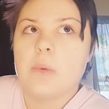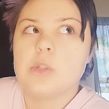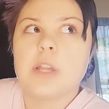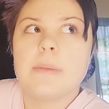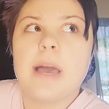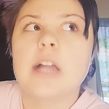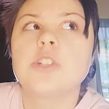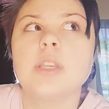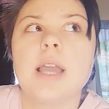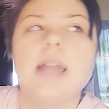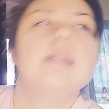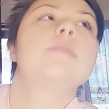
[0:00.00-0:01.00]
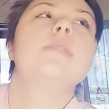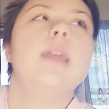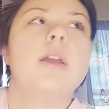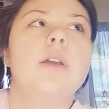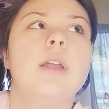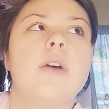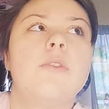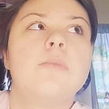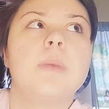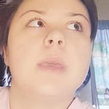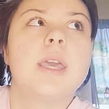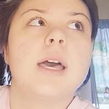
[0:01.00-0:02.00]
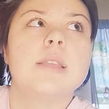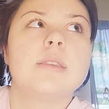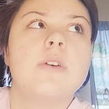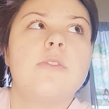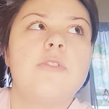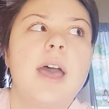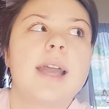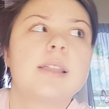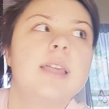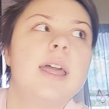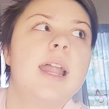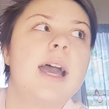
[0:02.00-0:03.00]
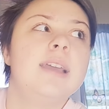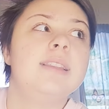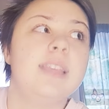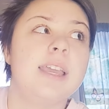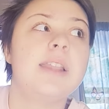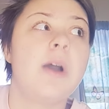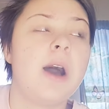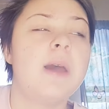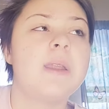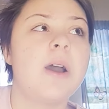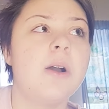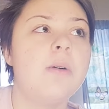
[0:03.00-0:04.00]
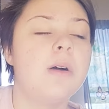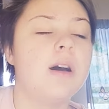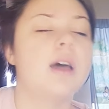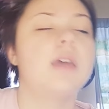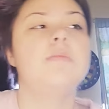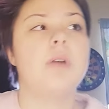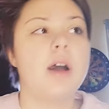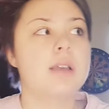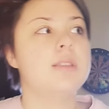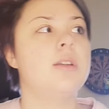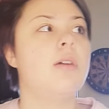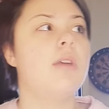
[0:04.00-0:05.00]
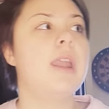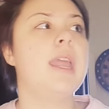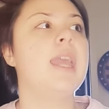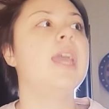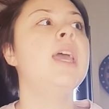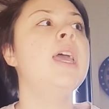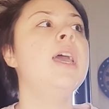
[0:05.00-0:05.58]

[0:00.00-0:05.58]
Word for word: which I'm actually kind of scared of because of the fact that I did un unbox it already.